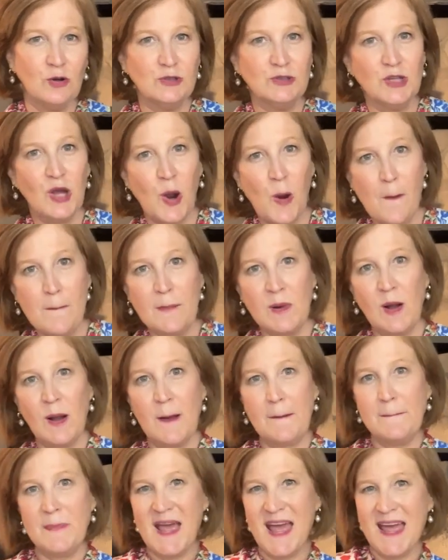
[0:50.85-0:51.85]

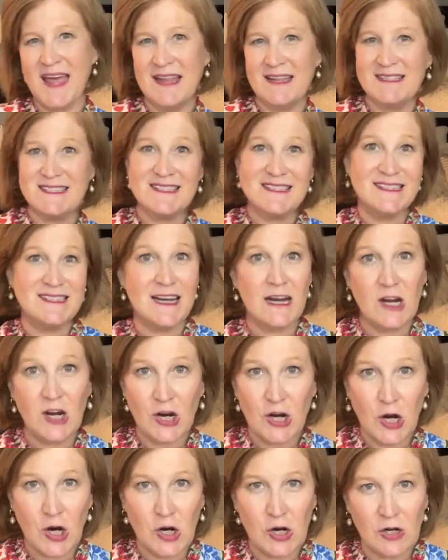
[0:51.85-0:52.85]
notebook, pen, sticker
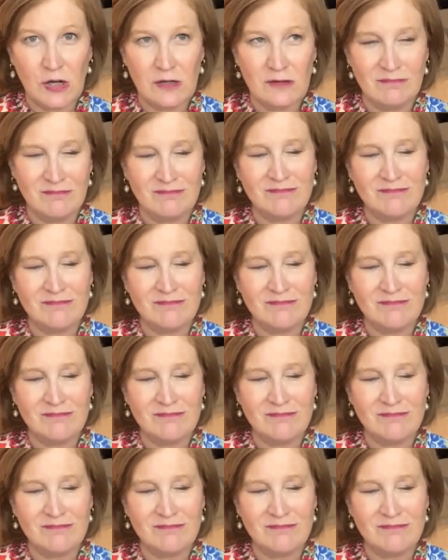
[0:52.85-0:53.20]
girl,